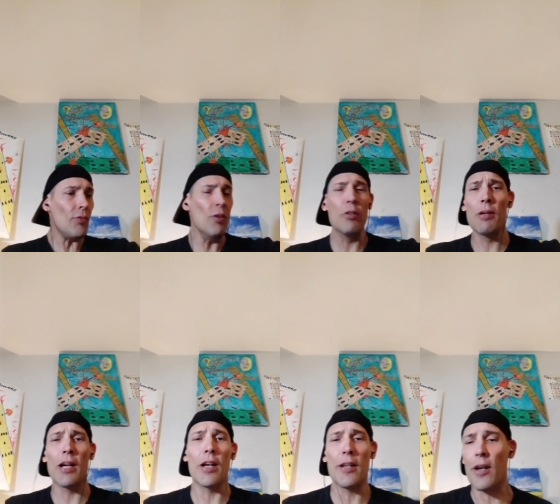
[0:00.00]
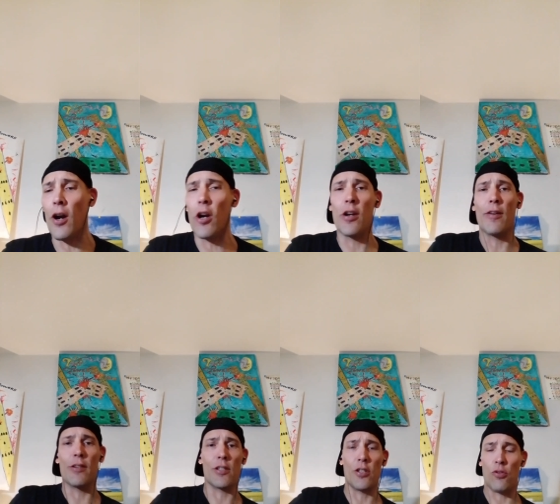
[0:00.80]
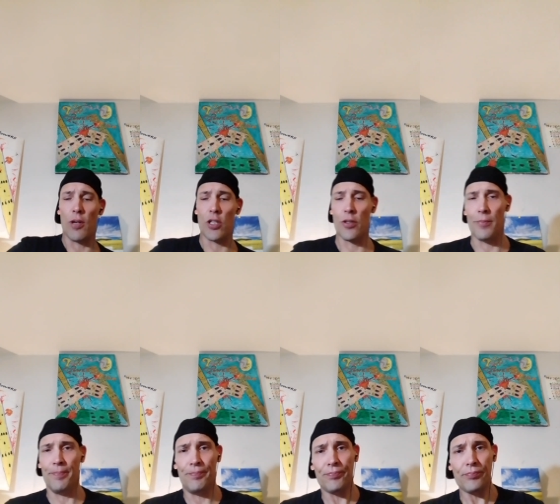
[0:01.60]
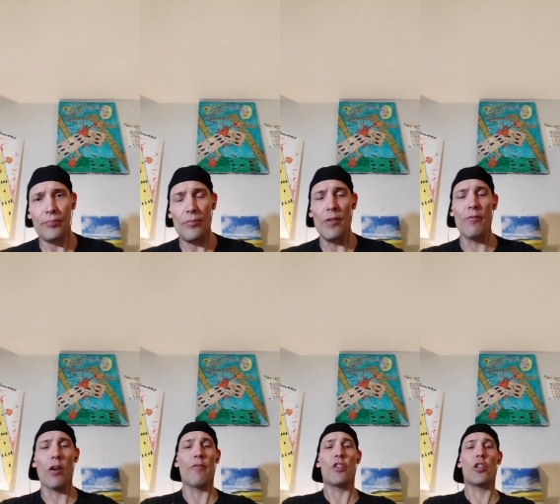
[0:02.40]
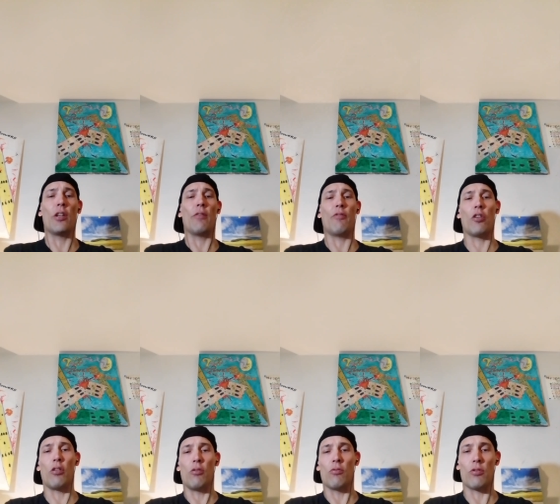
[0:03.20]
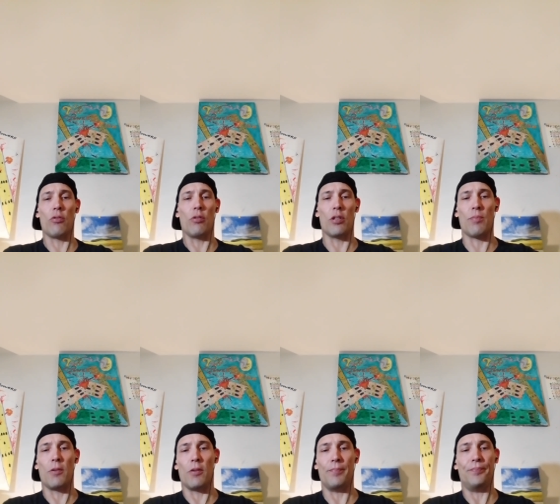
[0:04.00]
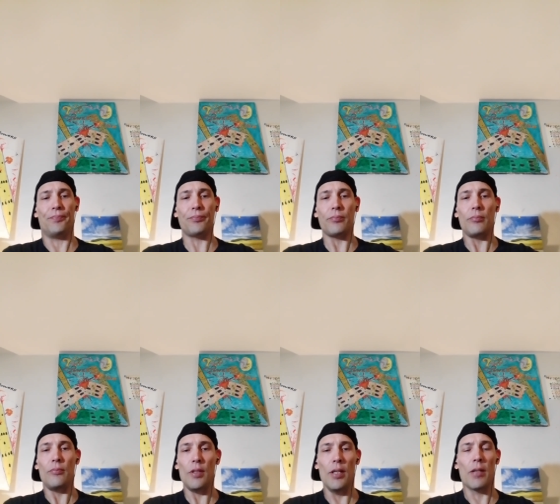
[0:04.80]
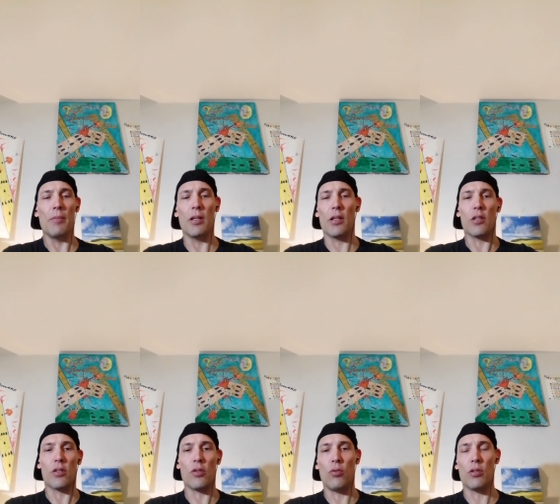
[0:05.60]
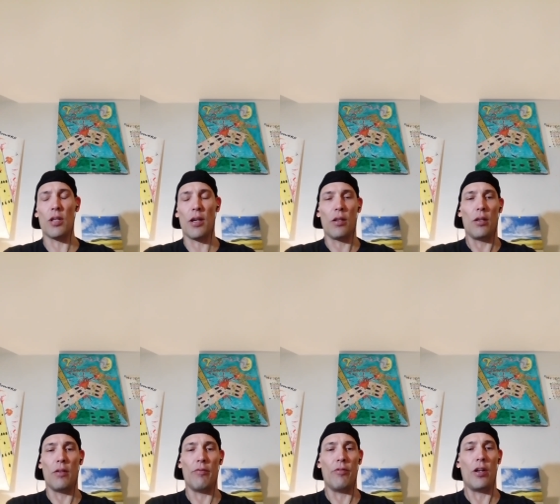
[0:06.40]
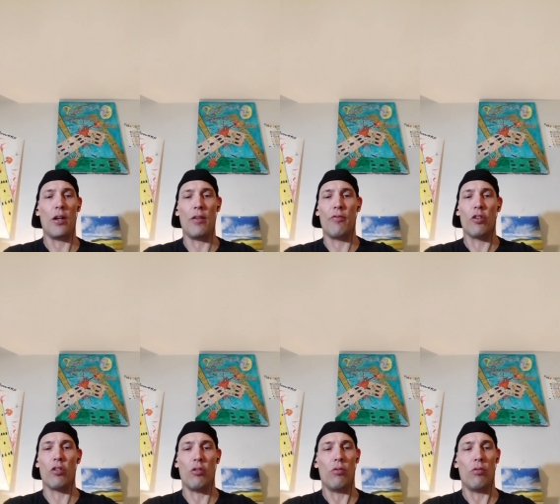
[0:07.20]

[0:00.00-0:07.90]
How do we got in the heart of the situation for chilling Virgos? Holy Spirit. Take me the soul cycle of uh, Virgo.